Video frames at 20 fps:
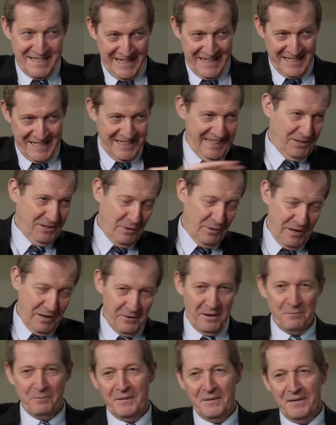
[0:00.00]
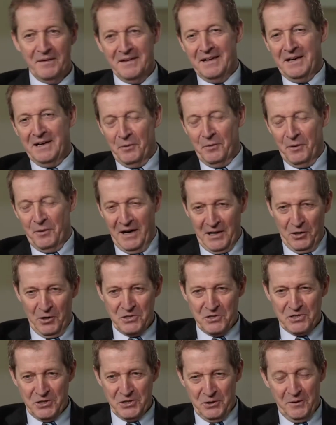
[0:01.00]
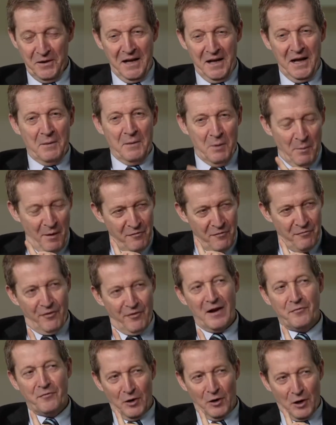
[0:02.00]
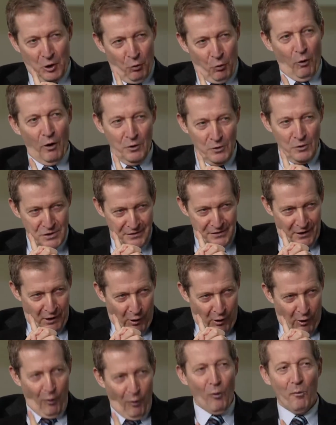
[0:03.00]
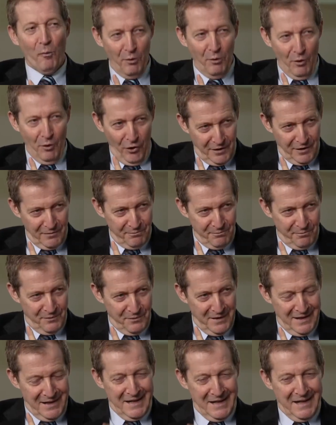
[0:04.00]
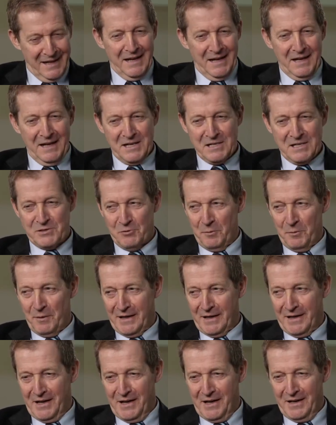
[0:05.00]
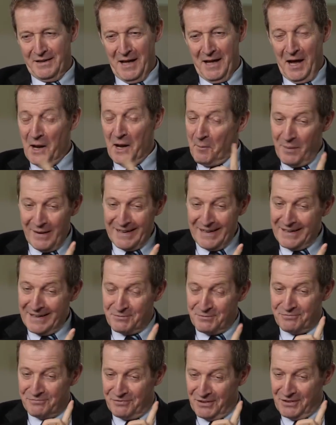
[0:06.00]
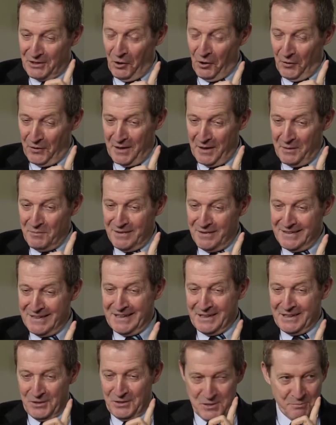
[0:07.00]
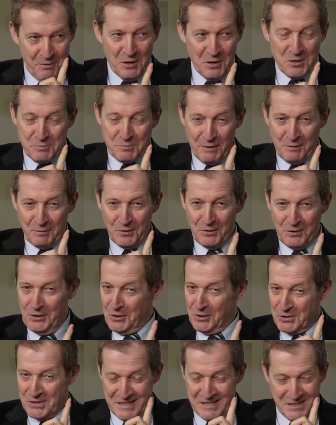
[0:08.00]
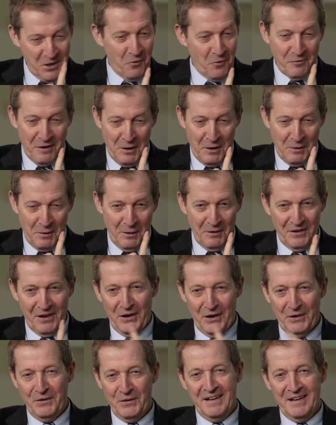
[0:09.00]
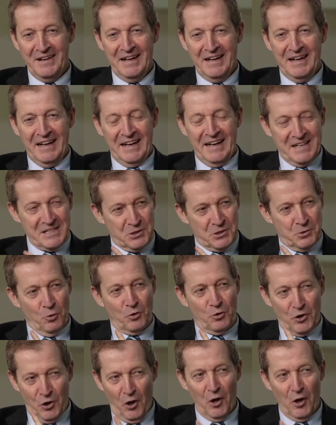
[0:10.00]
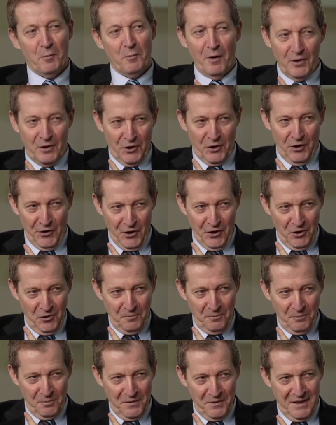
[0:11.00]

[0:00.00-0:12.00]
That's kind of where I got to. But my favourite quote in the whole book is from a guy that, and I bet you've forgotten him, as most people do, because he's not very well known. He's called Colm O'Connell.